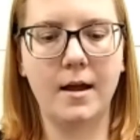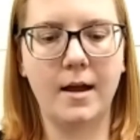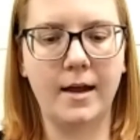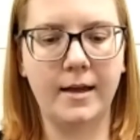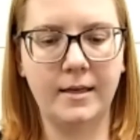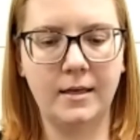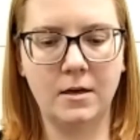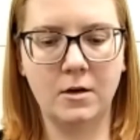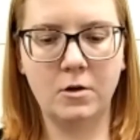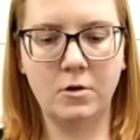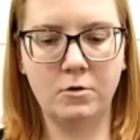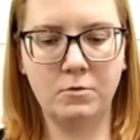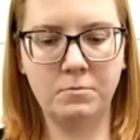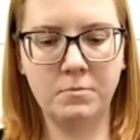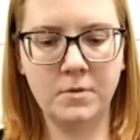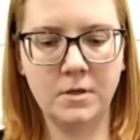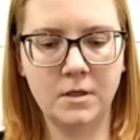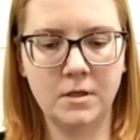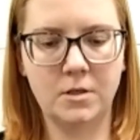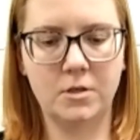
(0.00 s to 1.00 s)

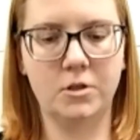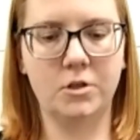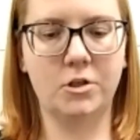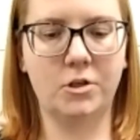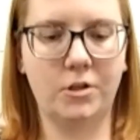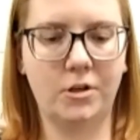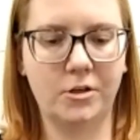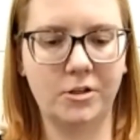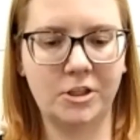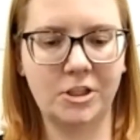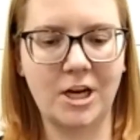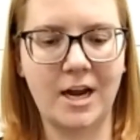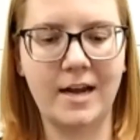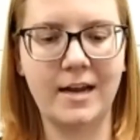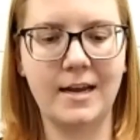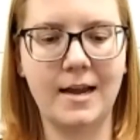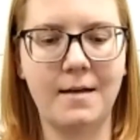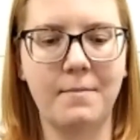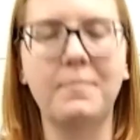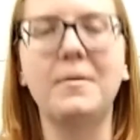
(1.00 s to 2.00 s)
Hayom
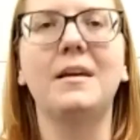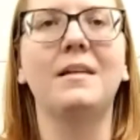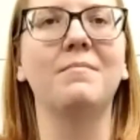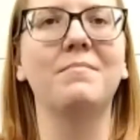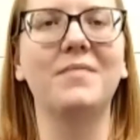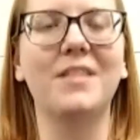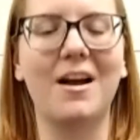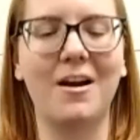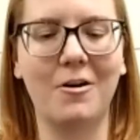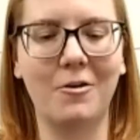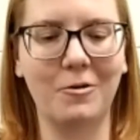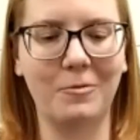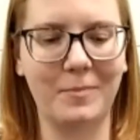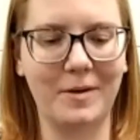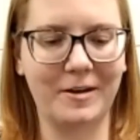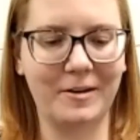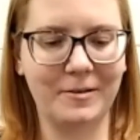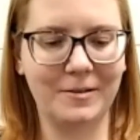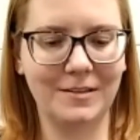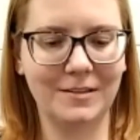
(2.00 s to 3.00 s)
Shlosha Yamim
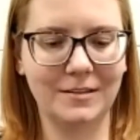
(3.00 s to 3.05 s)
LaOmer.